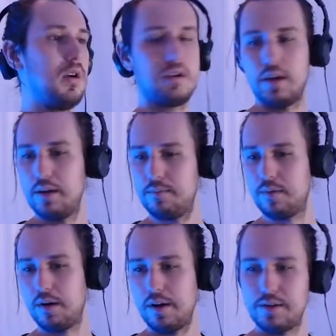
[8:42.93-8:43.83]
Okay,
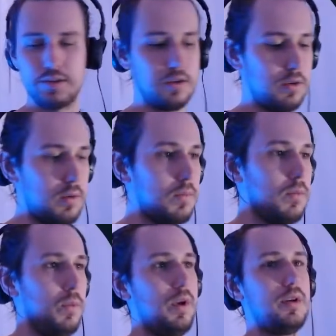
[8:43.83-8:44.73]
all right, so
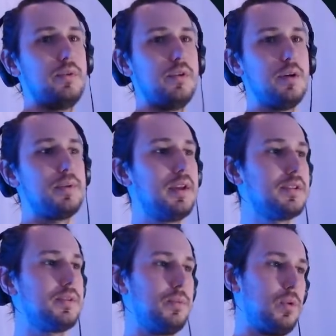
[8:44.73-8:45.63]
we are going up
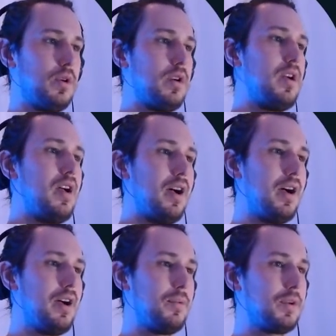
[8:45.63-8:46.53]
against the war.
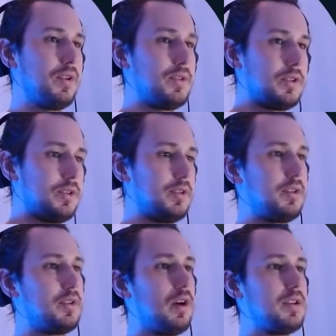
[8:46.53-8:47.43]
We're gonna
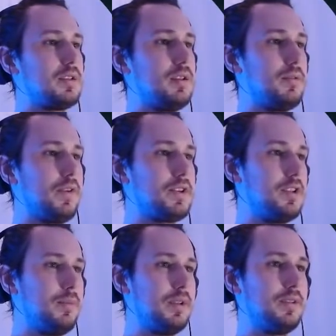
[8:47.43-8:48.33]
toss the Reflection
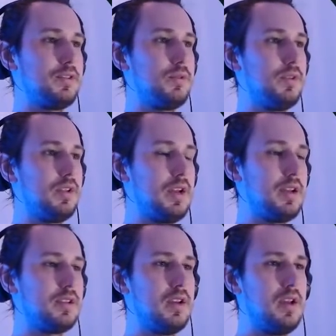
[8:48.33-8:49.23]
Elementalist, don't need it
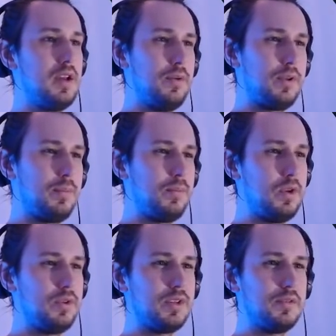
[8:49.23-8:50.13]
yet. Keep
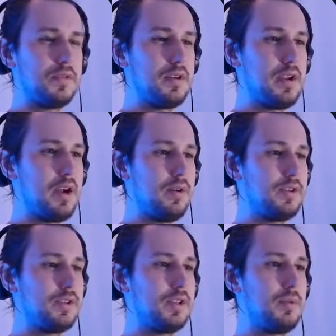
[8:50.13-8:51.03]
Minosian for now and
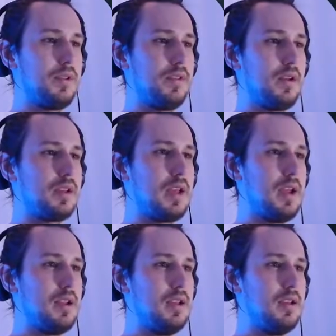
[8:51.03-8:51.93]
just get rid of the
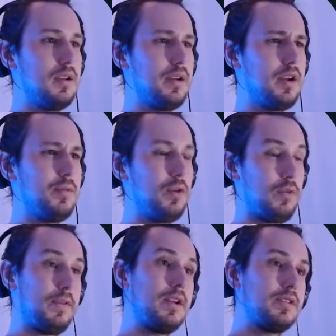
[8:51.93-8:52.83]
Uncanny.
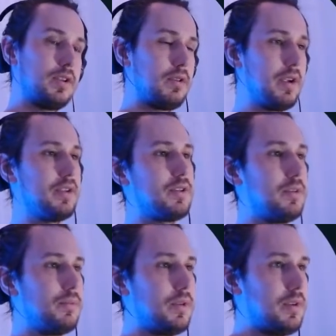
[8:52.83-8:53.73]
Orfeo is great,
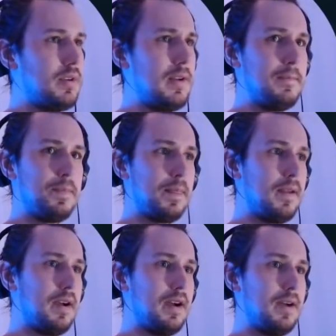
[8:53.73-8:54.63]
turn
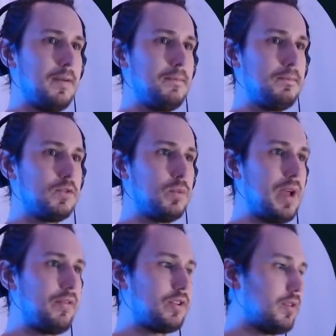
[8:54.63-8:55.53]
1. So we
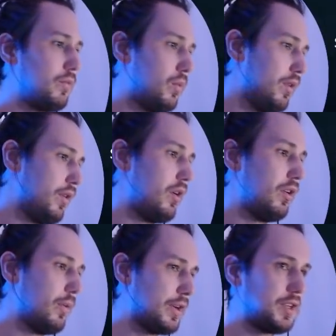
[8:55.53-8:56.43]
have a turn 1, the
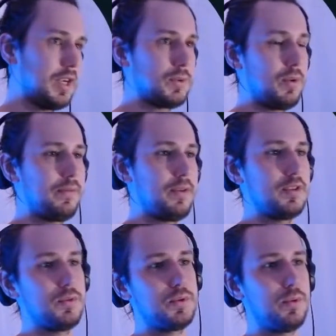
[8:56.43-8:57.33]
Hollow actually, because we're going
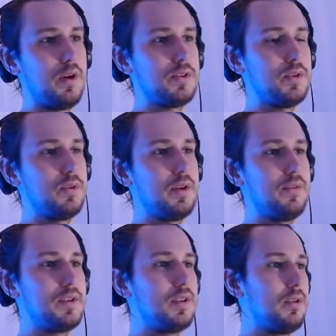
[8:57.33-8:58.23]
first, which will also give
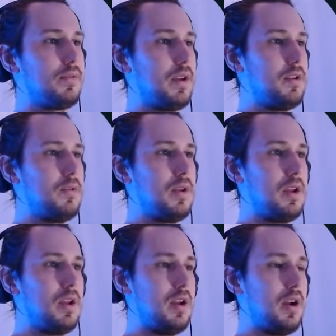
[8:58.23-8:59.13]
us the Orfeo.
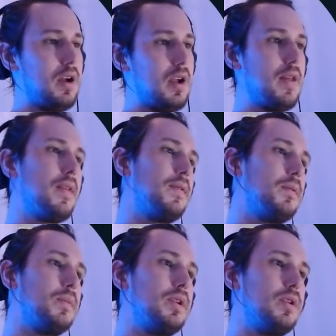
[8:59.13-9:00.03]
And then the
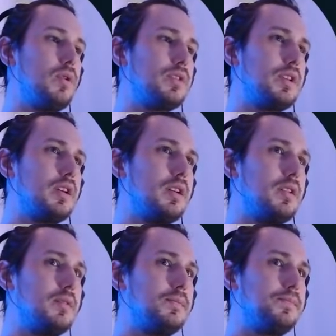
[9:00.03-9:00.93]

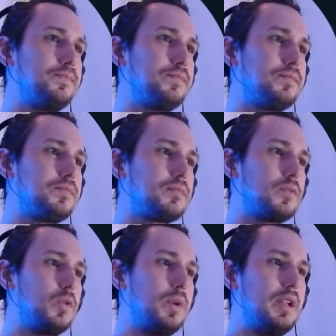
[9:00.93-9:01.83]
Minosian,
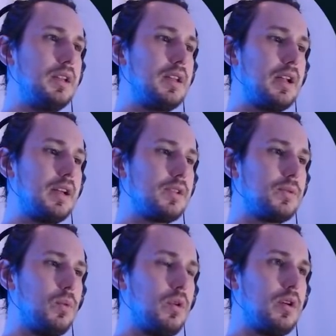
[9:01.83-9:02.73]
do we need that against
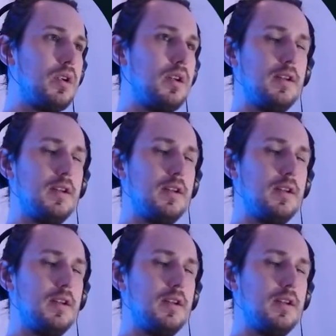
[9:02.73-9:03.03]
war?